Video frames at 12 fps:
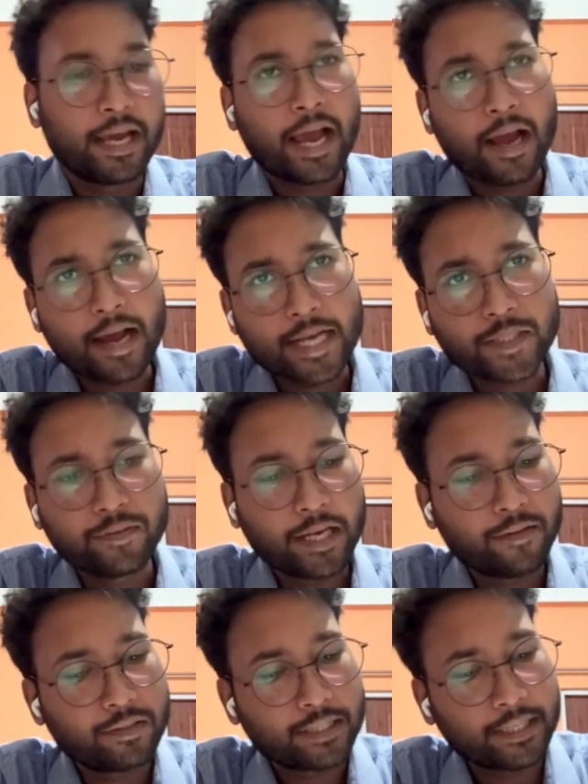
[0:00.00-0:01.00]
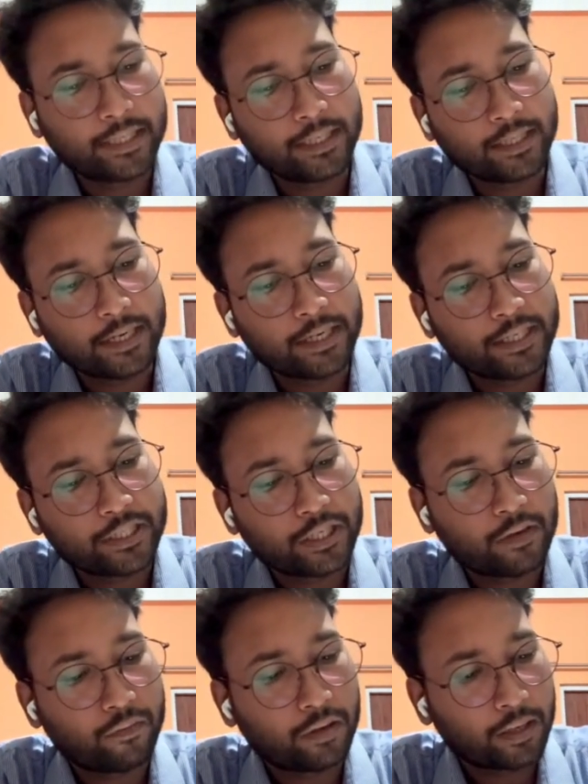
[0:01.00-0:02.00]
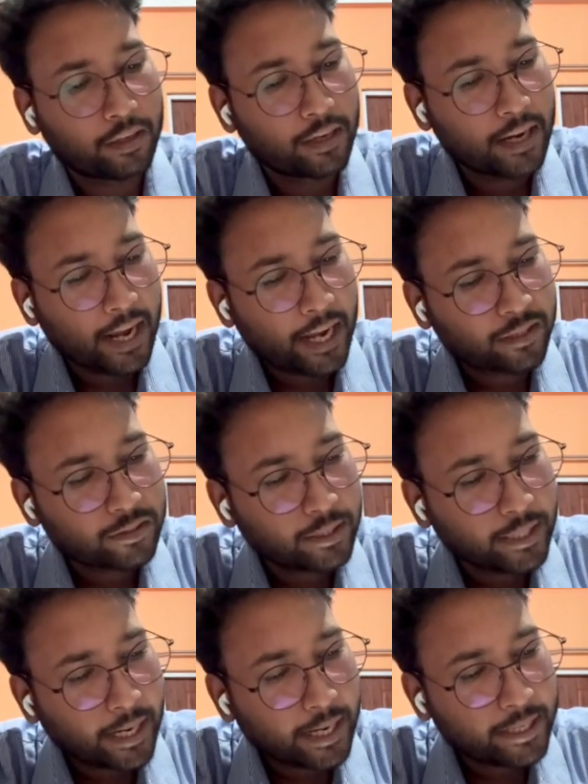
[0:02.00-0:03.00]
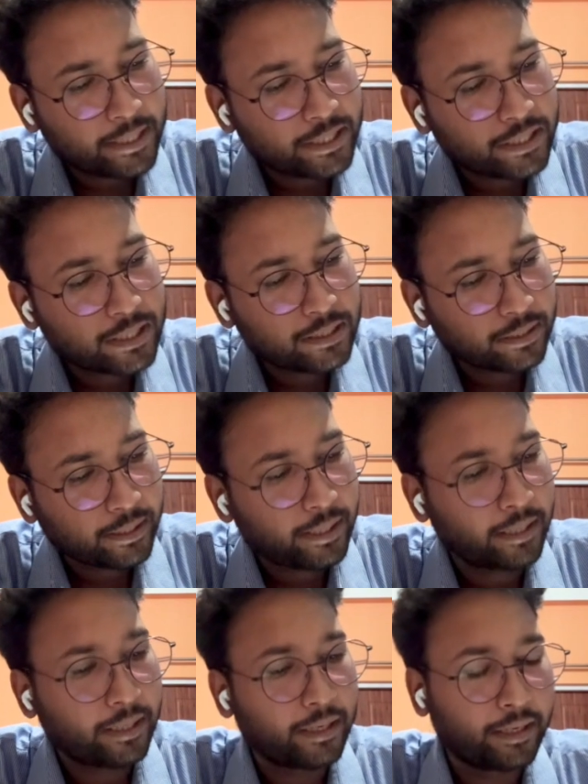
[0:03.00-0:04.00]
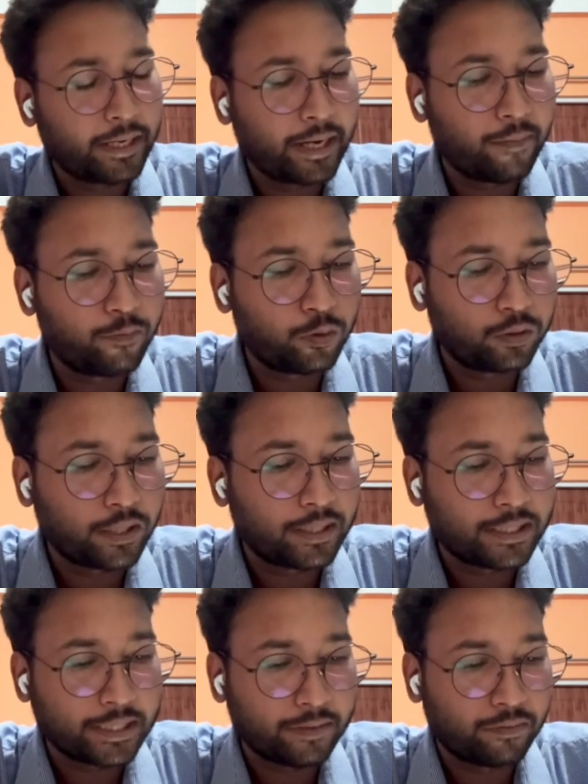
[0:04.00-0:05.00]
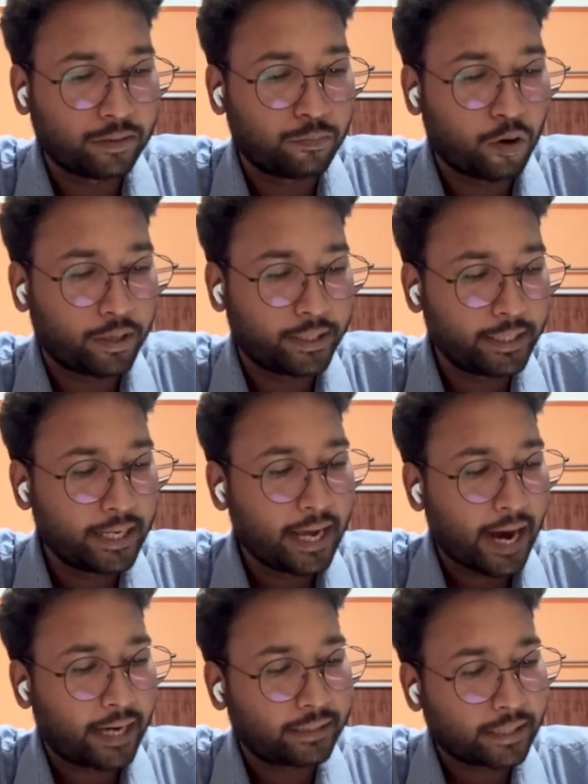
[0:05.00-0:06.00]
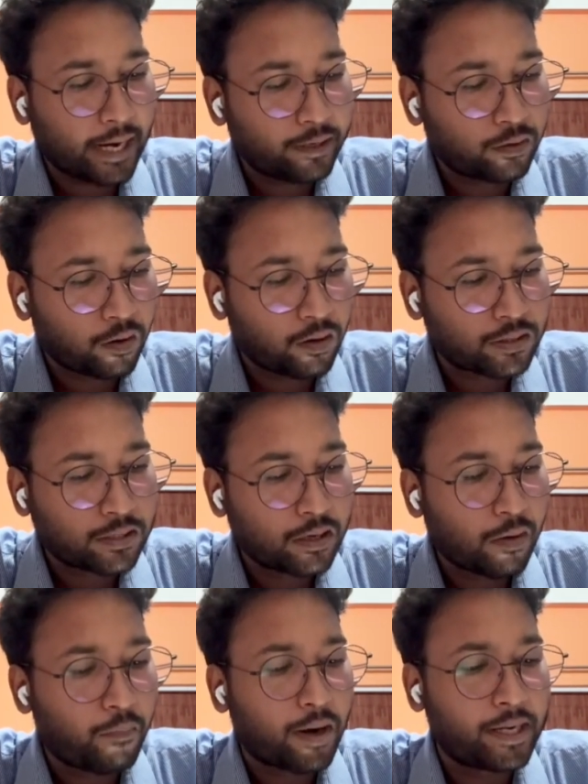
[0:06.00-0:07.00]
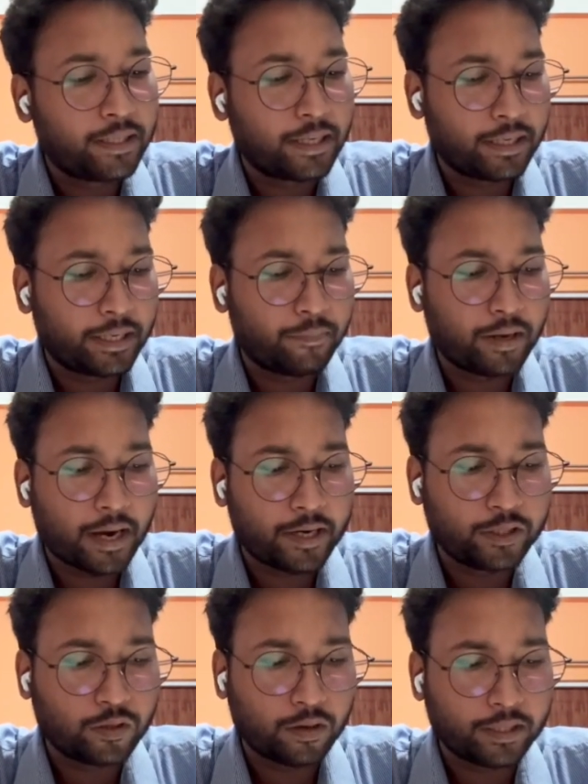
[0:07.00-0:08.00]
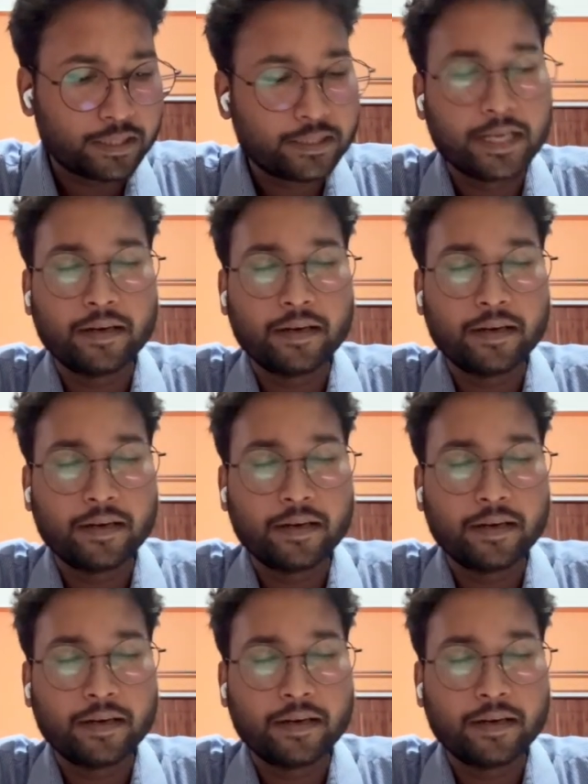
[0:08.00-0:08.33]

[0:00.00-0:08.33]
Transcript: As we have seen in condition 1, actually antigen came to the receiver body and that caused mild anemia and jaundice.